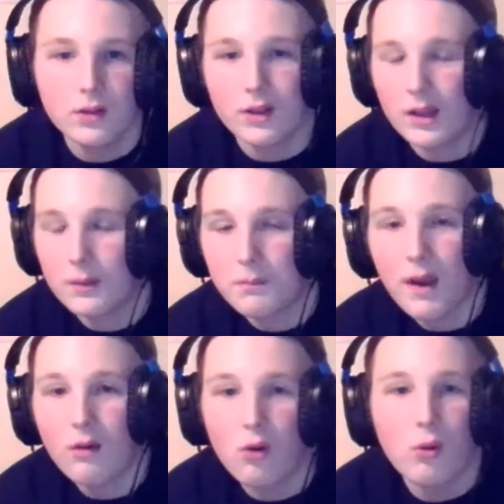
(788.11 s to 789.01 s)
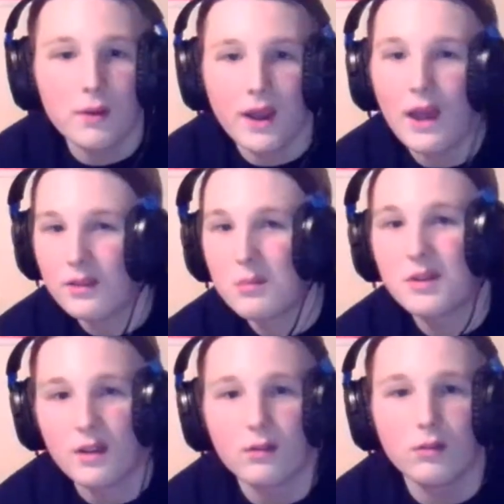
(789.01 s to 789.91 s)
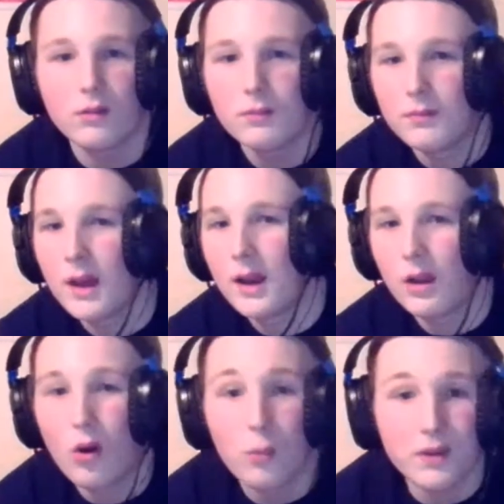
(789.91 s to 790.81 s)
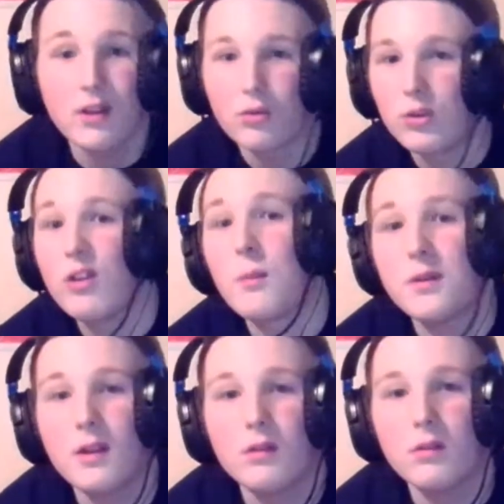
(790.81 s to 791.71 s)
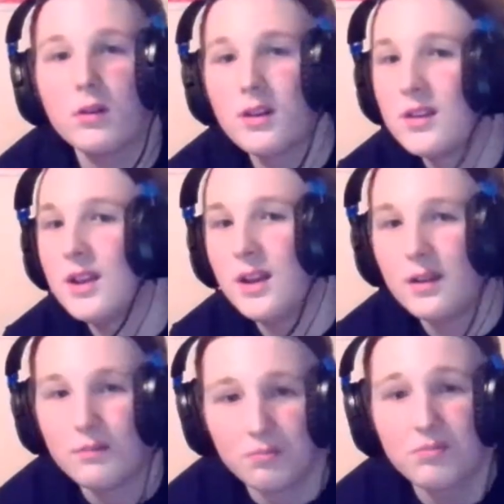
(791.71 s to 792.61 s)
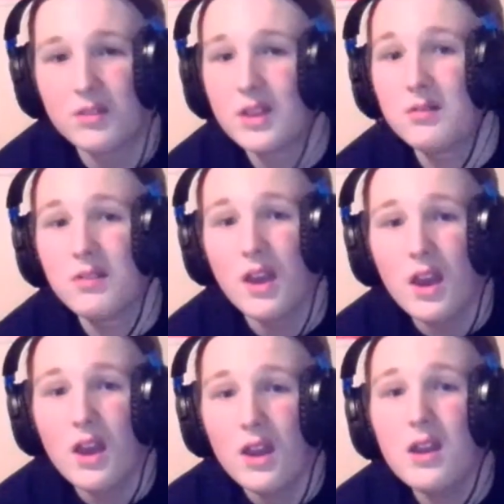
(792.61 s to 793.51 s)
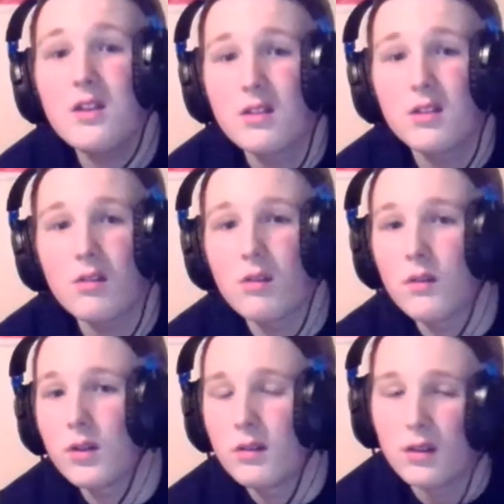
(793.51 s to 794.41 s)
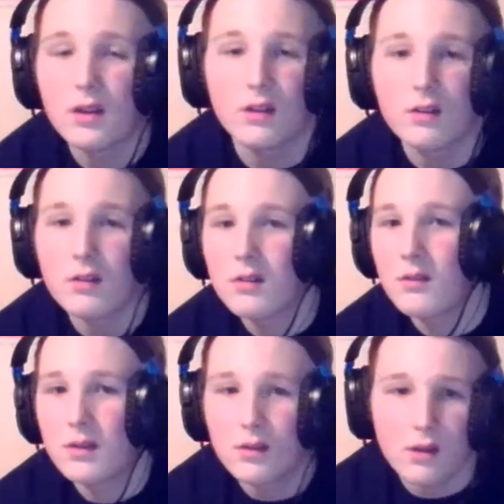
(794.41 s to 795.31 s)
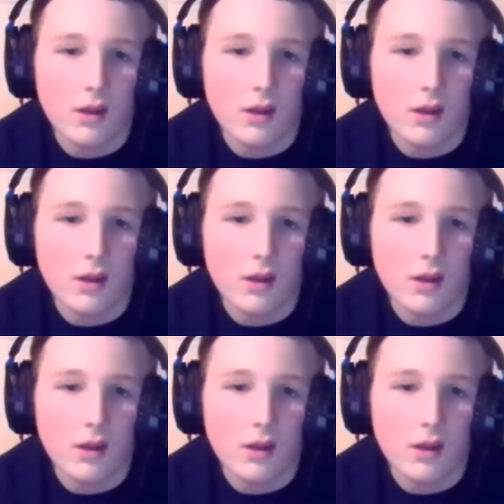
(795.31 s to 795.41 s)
Like, Baron Corbin has the potential. And I hope he does reach that potential. Because he doesn't deserve it. He does deserve it.